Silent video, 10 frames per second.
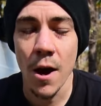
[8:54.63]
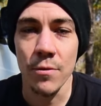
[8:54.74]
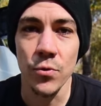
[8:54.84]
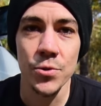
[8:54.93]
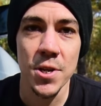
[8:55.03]

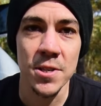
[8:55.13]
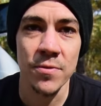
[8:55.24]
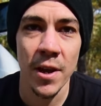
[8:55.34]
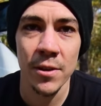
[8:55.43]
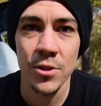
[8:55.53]
full-size
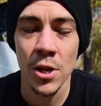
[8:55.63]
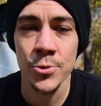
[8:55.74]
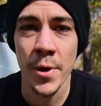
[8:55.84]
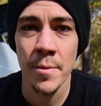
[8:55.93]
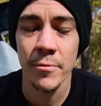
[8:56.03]
van,
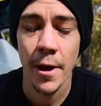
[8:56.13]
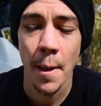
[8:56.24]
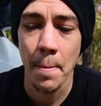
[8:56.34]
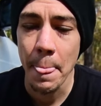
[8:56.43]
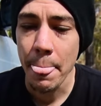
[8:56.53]
Dodge Ram
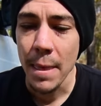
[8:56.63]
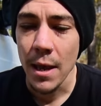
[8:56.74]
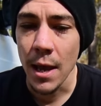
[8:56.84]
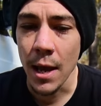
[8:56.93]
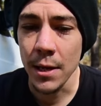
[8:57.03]
van,
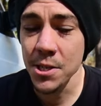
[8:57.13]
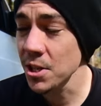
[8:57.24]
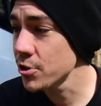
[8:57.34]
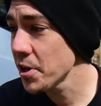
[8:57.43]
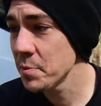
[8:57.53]
and he's
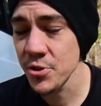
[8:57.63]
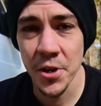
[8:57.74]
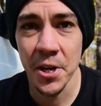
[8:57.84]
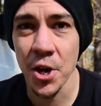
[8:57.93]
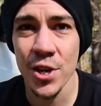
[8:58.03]
going to trade me
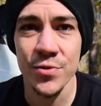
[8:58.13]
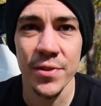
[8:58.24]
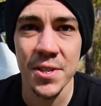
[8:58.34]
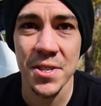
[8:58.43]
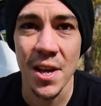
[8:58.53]
straight across for
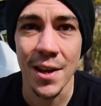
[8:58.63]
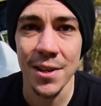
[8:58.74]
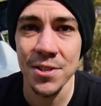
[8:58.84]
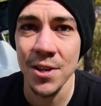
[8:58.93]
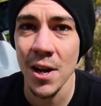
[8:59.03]
this thing.
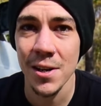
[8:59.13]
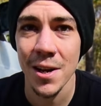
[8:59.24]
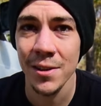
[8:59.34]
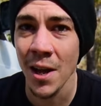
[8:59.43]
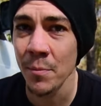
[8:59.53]
It's
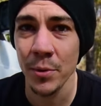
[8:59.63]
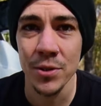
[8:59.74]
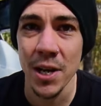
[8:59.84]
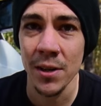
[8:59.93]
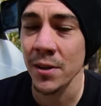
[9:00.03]
not
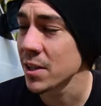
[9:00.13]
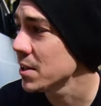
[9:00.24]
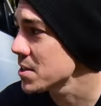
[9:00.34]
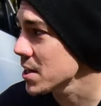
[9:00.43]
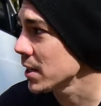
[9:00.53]
built out on the
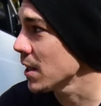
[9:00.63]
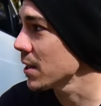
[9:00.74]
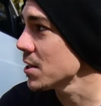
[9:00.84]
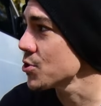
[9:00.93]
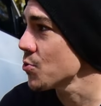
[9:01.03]
inside
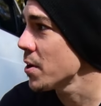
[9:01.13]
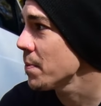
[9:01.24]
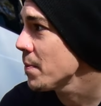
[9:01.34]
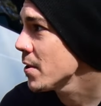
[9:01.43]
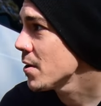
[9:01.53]
like this
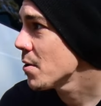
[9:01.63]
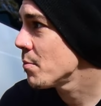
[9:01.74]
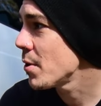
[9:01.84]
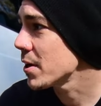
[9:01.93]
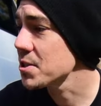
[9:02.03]
one,
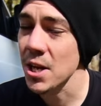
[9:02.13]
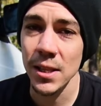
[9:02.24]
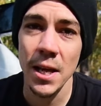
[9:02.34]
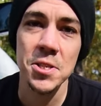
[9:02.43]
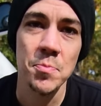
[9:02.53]
but it's
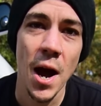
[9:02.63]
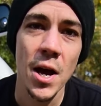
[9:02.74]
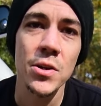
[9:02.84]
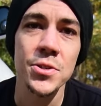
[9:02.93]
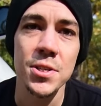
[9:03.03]
got less
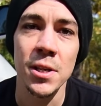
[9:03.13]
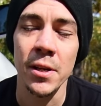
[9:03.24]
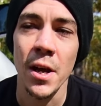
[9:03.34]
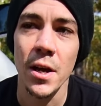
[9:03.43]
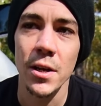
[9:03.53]
miles, it
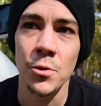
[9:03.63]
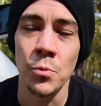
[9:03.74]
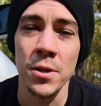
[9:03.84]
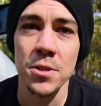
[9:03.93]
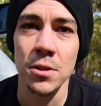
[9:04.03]

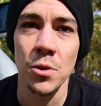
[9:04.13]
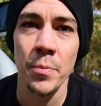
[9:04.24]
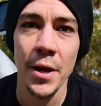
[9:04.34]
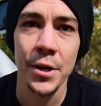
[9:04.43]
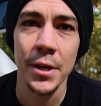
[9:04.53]
runs a little
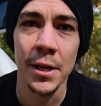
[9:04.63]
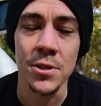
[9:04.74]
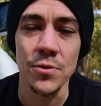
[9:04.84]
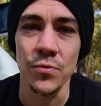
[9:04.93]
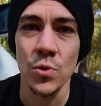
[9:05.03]
better, and
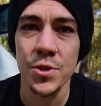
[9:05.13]
it's a full